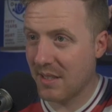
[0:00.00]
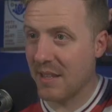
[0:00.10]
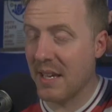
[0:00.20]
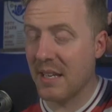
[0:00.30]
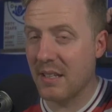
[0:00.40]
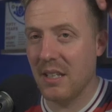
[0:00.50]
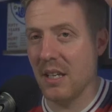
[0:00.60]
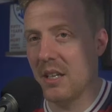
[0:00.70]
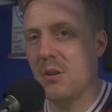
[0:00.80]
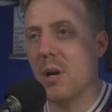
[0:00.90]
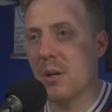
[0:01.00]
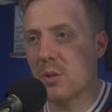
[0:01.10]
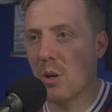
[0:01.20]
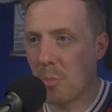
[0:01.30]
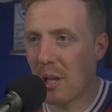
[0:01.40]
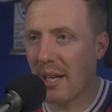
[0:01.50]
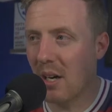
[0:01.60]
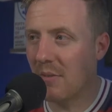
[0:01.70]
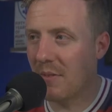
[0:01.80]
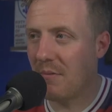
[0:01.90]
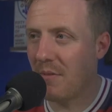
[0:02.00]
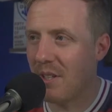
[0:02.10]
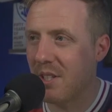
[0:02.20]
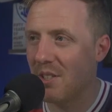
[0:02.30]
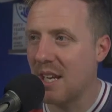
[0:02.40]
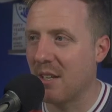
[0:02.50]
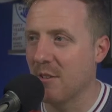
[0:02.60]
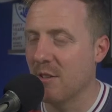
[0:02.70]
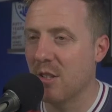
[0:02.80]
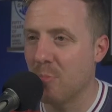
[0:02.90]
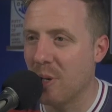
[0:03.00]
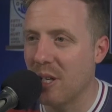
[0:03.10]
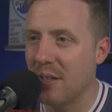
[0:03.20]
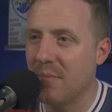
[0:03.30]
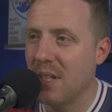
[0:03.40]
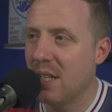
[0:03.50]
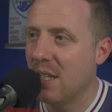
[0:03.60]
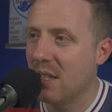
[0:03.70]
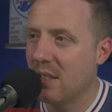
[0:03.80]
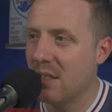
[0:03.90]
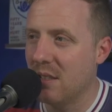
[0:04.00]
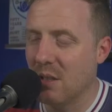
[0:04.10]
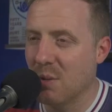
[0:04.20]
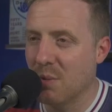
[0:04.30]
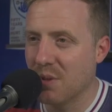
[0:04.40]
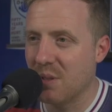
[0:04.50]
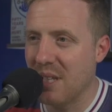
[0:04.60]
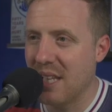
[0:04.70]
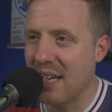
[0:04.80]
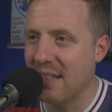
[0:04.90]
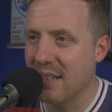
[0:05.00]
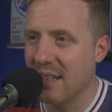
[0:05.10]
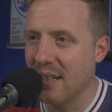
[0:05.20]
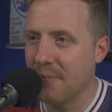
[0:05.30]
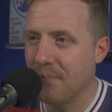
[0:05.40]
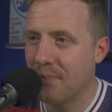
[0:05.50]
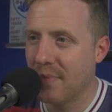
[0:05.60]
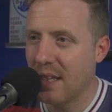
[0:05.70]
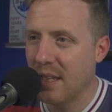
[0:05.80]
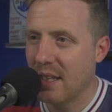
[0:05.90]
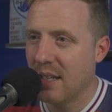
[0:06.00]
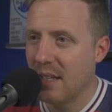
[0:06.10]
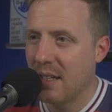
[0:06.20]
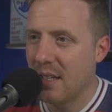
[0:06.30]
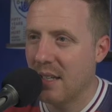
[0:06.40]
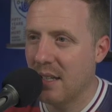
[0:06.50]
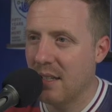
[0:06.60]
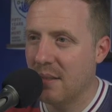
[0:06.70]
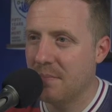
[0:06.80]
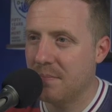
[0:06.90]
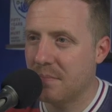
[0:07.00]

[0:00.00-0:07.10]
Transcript: And then you do go into a playoff if you finish second, but no one wants to be there, do they?